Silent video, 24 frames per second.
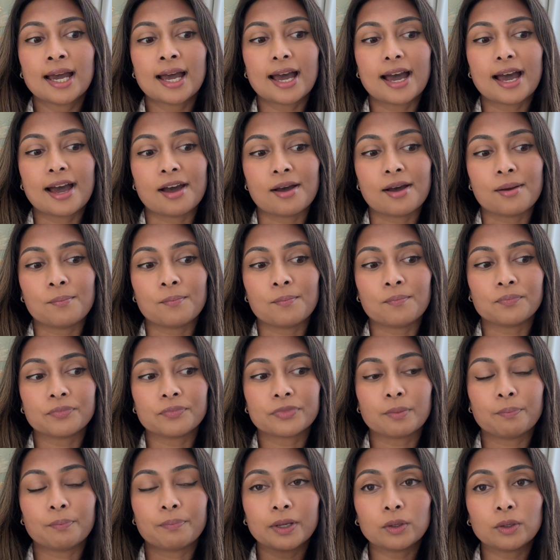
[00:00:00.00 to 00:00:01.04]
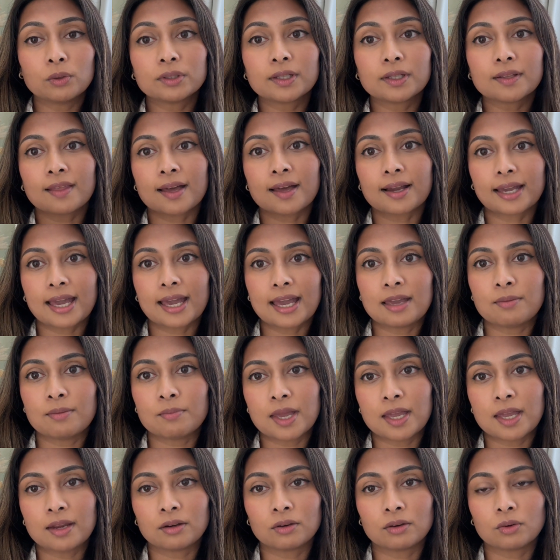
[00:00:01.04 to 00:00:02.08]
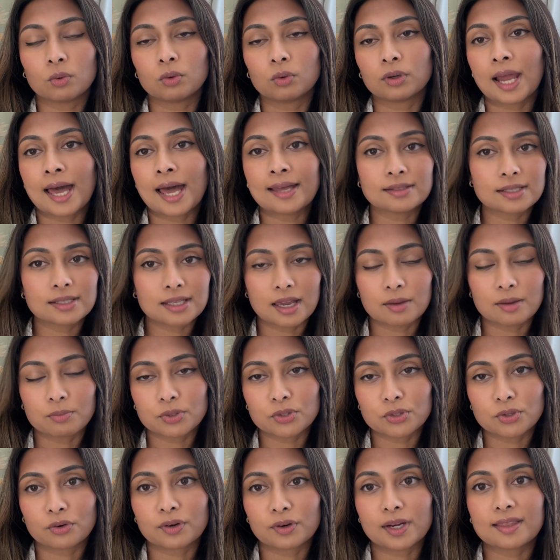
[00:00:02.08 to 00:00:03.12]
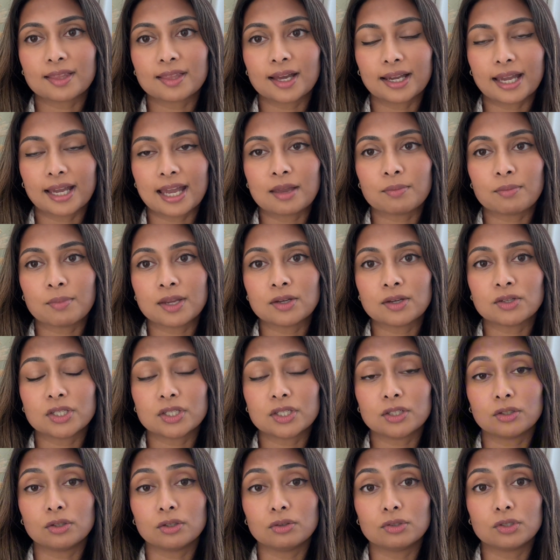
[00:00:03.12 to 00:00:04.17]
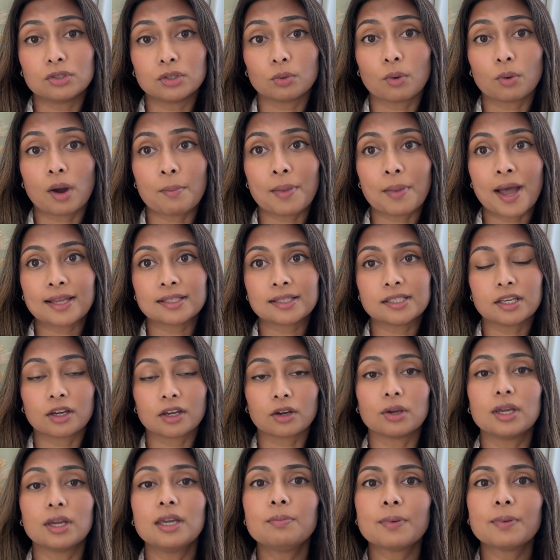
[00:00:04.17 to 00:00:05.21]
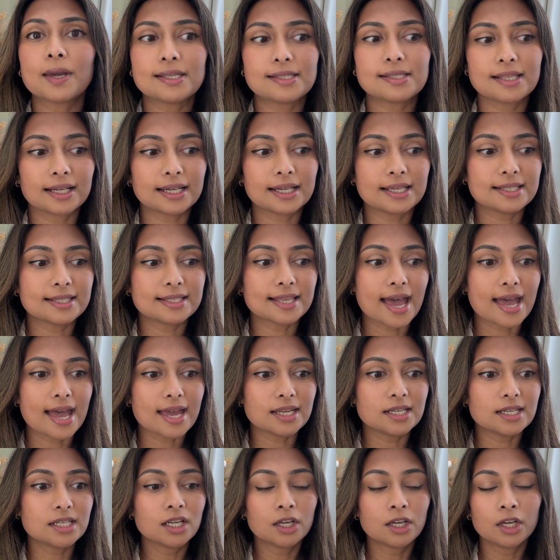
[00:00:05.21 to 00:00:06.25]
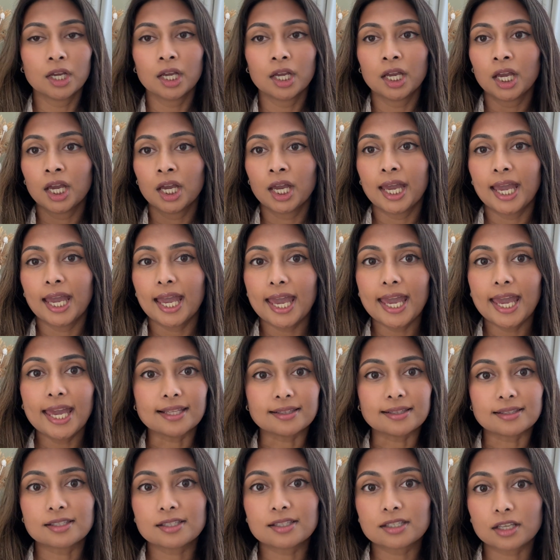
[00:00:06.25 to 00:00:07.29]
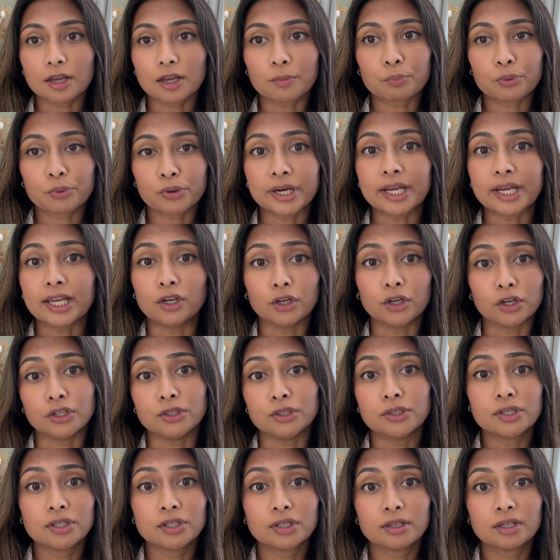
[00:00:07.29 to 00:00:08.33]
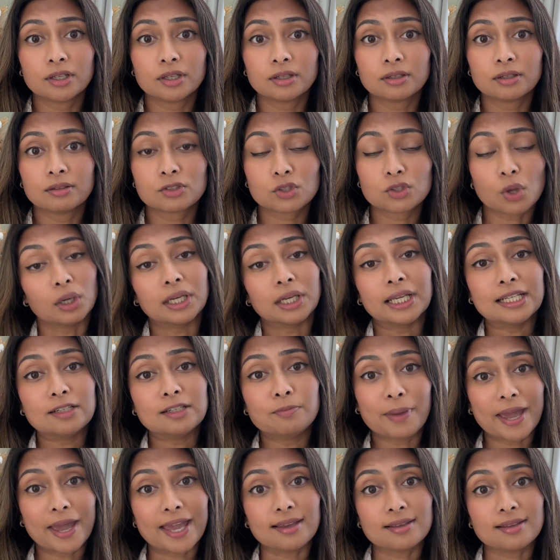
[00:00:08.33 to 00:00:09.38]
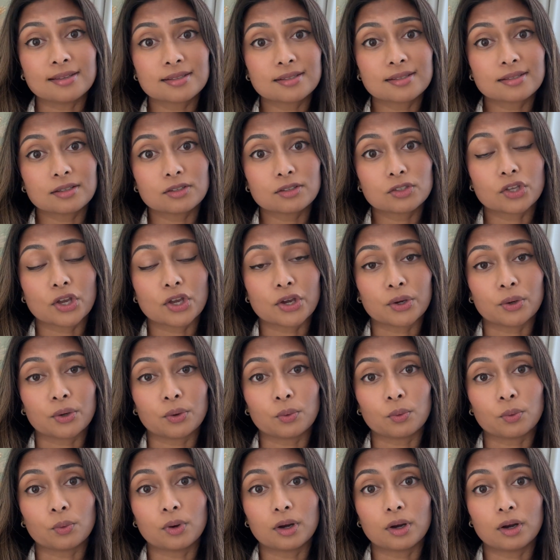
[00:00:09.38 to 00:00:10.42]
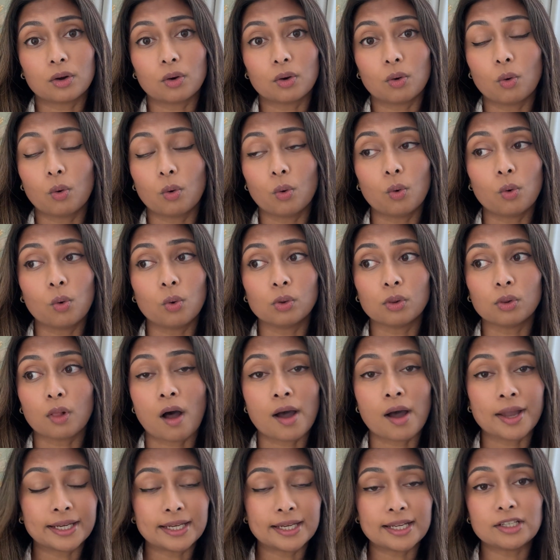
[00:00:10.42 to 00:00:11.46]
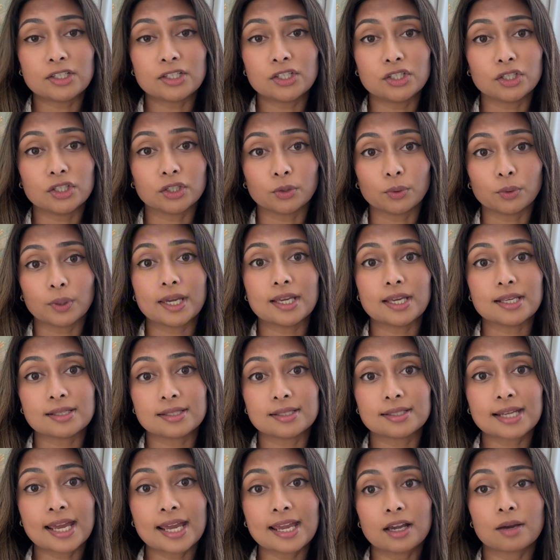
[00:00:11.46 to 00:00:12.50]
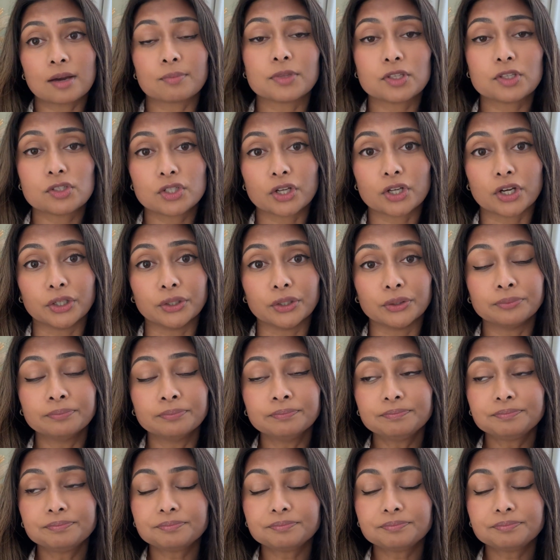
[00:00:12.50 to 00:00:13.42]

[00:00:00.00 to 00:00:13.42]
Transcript: the builder that came in, or landscaper, sorry, that came in to do our patio, he basically said it's a pretty good solid base. So all I need to do is take up the stone